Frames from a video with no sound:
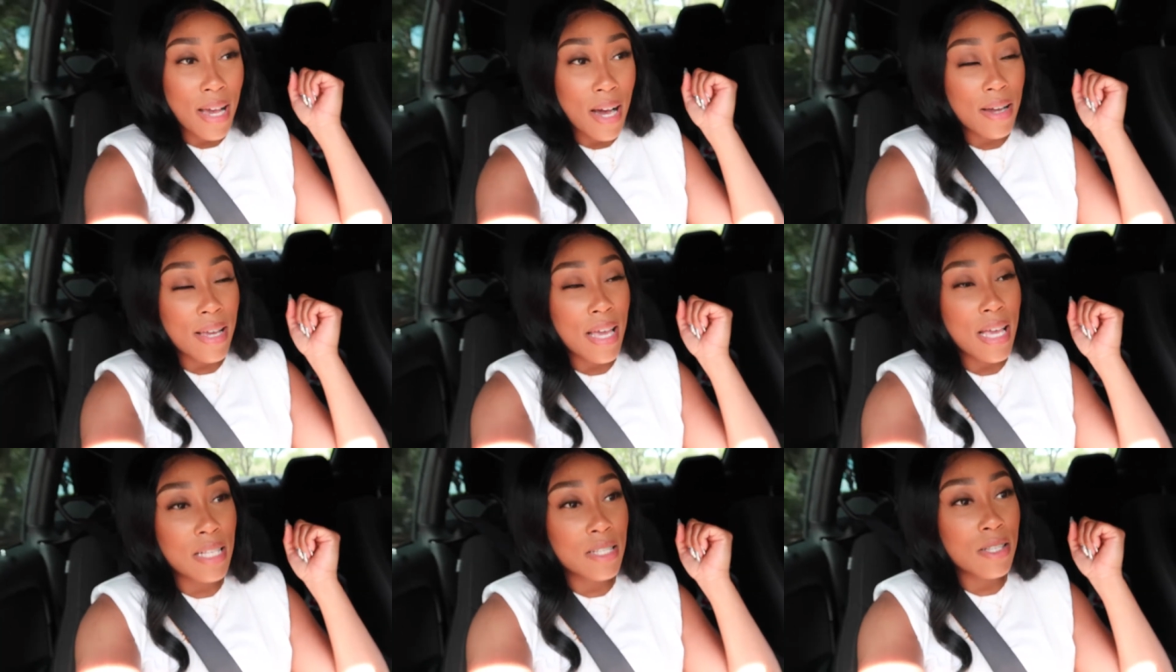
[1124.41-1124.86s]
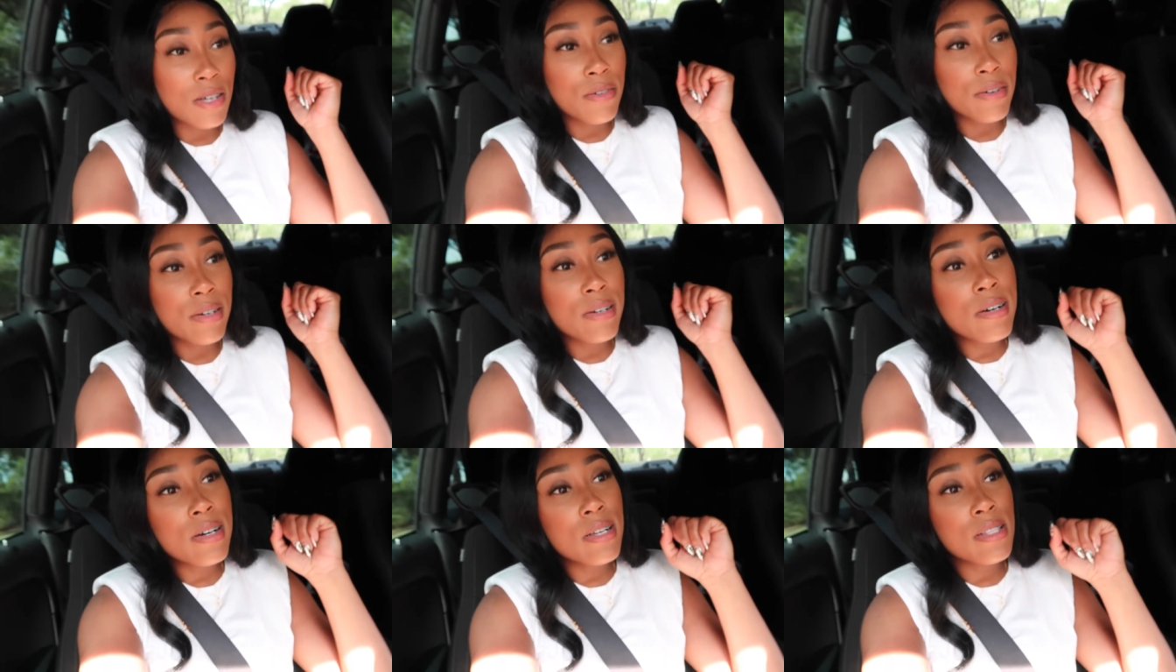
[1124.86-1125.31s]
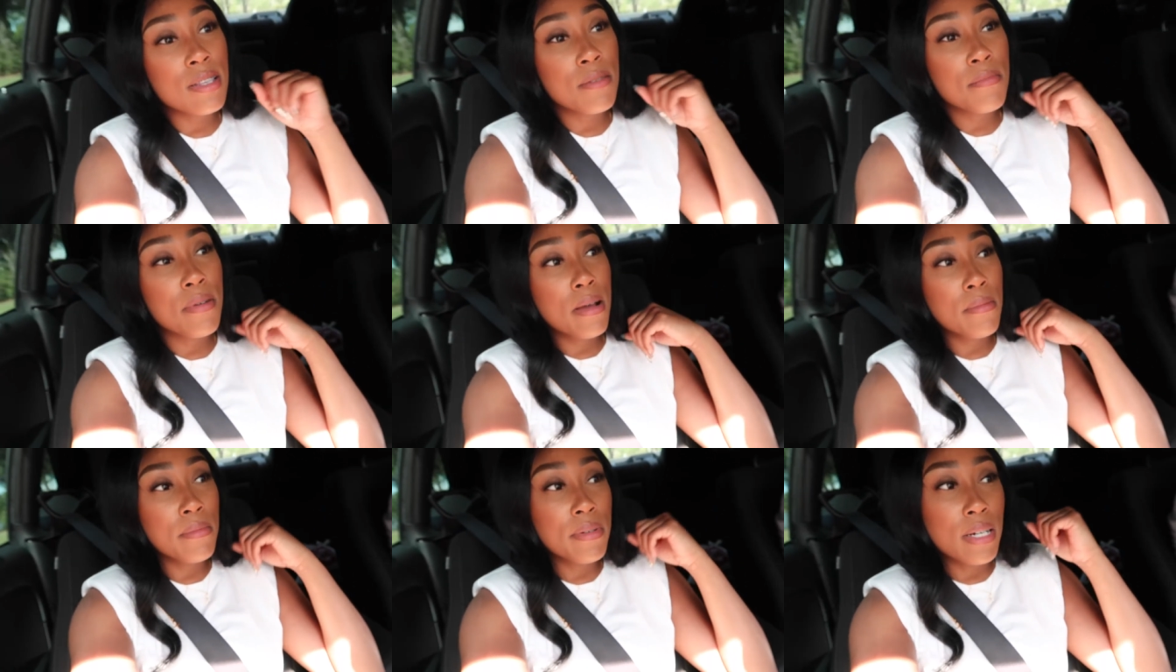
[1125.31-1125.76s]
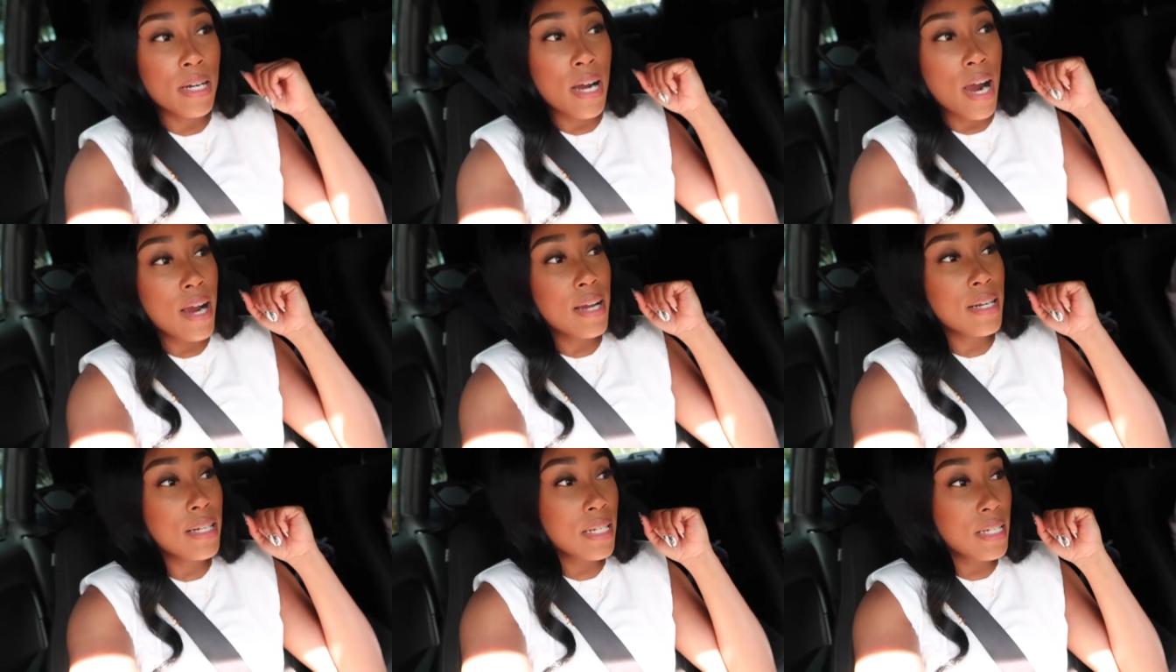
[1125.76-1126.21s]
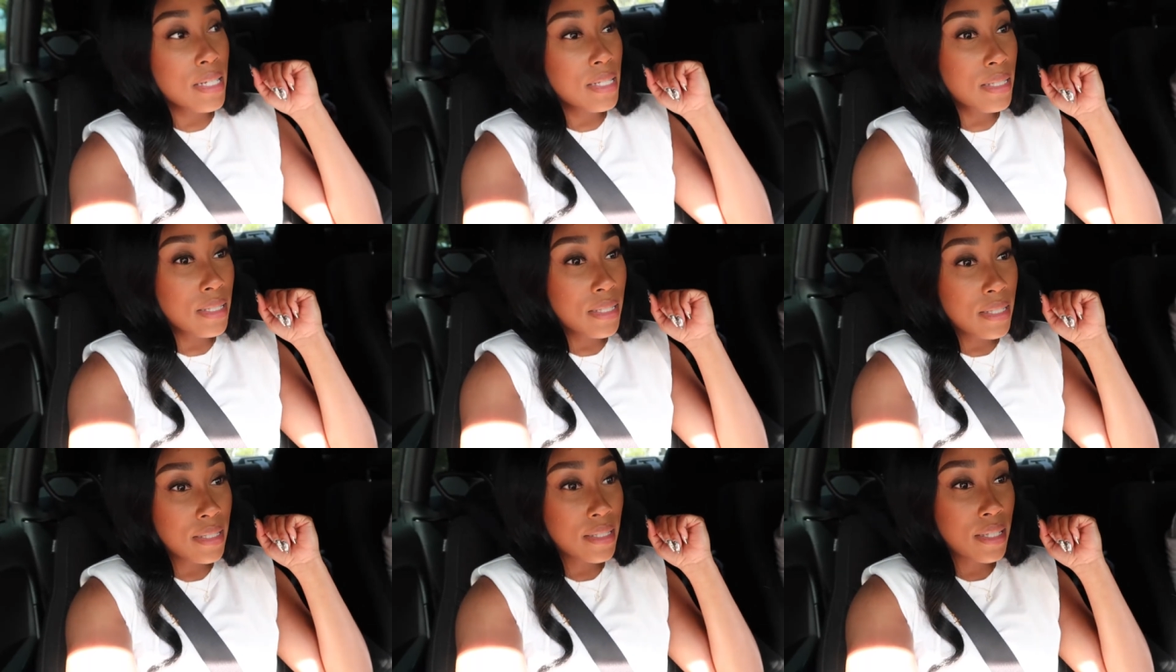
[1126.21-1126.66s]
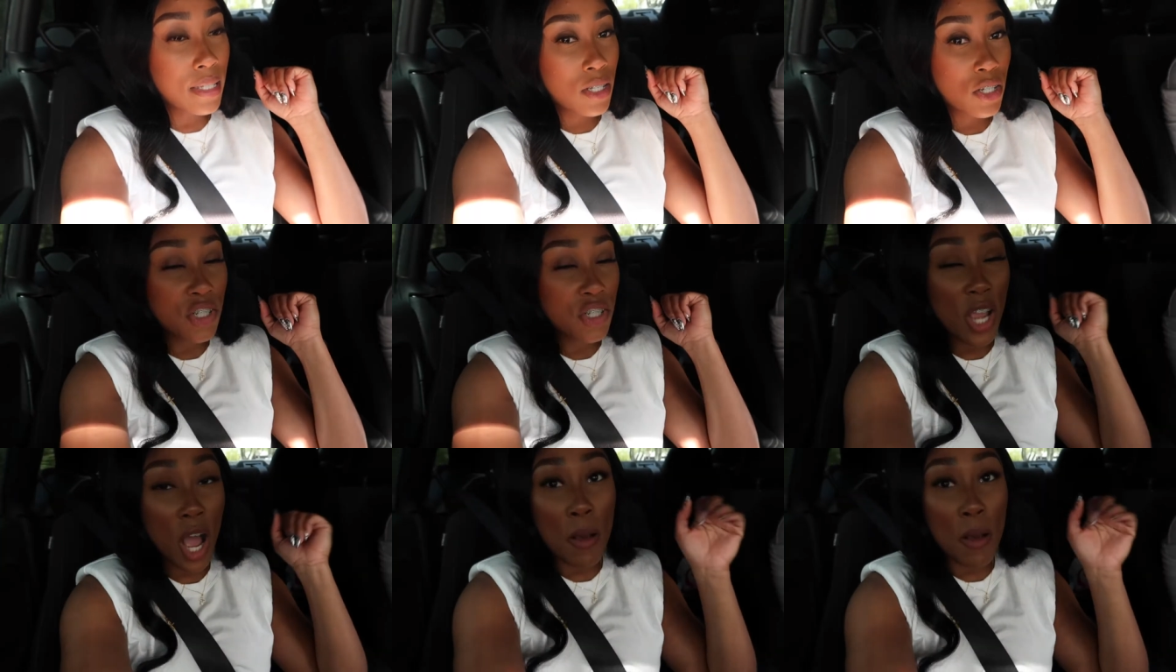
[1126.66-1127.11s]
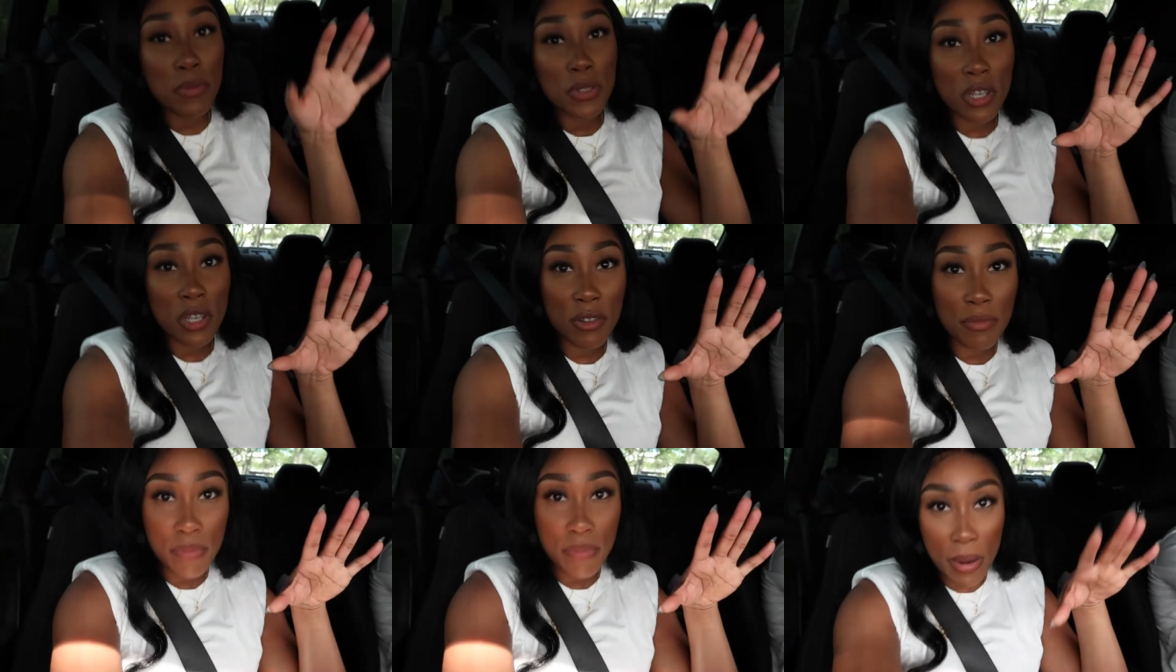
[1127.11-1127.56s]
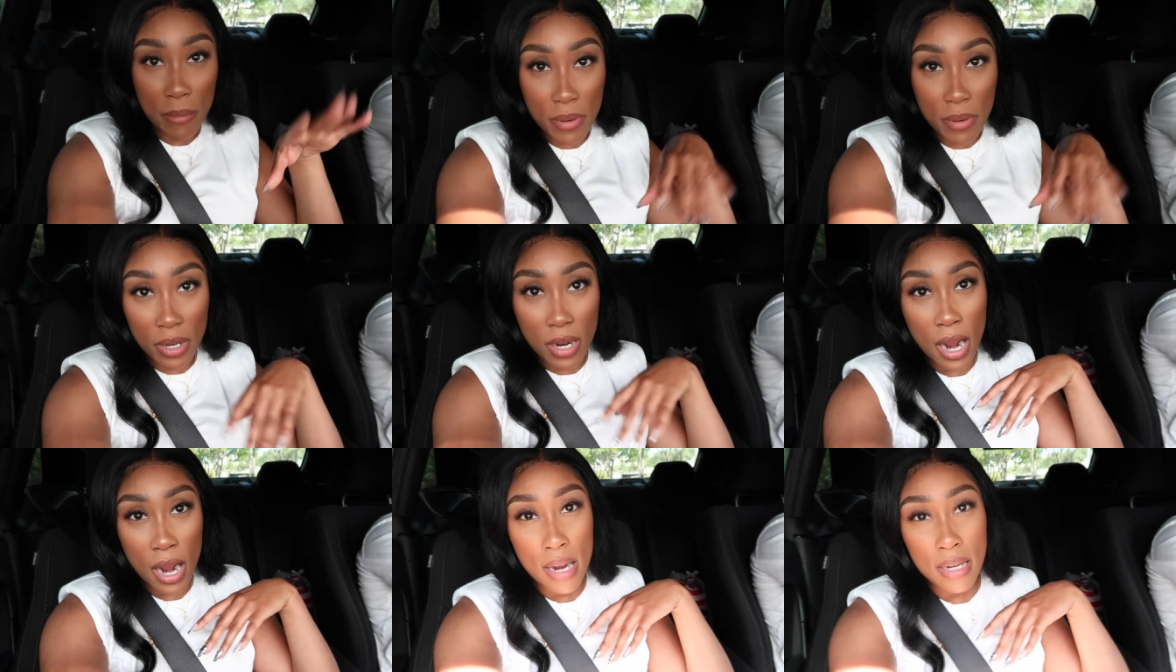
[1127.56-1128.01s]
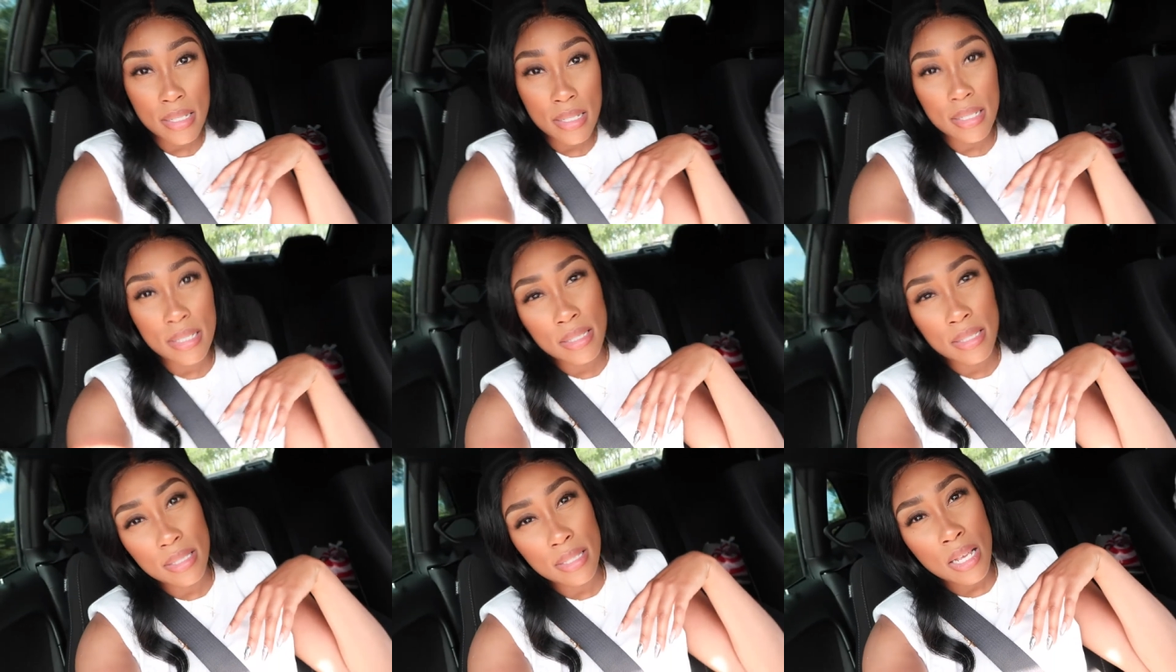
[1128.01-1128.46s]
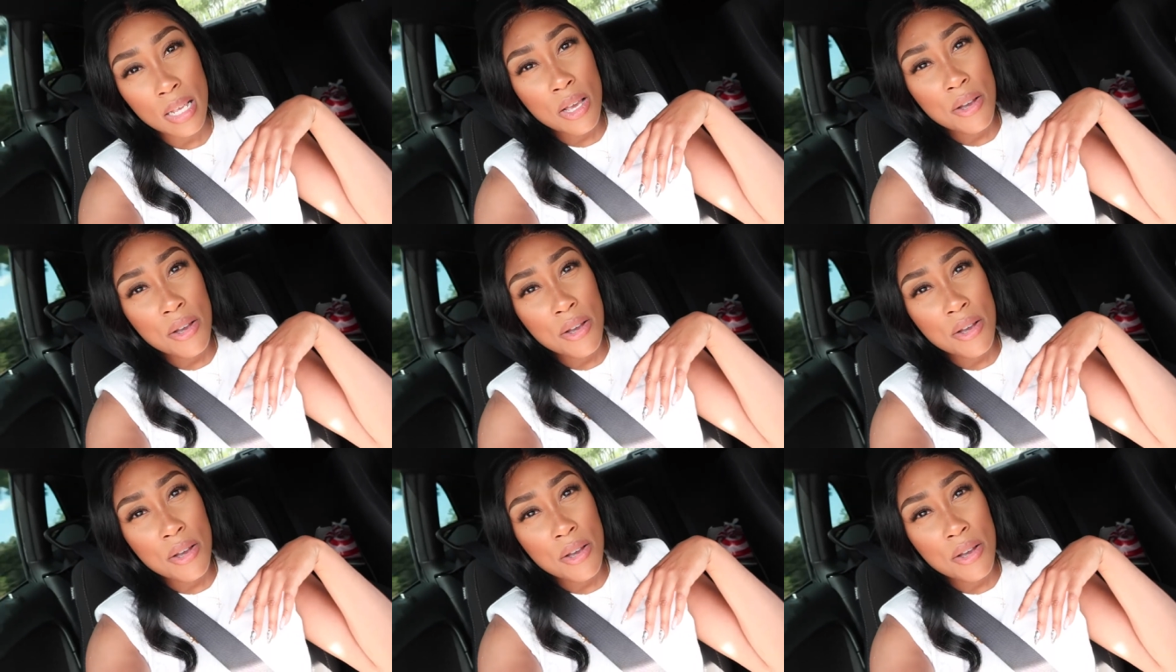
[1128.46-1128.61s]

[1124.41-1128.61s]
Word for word: Okay, so we're going to Pembroke Gardens, the shops of Pembroke Gardens,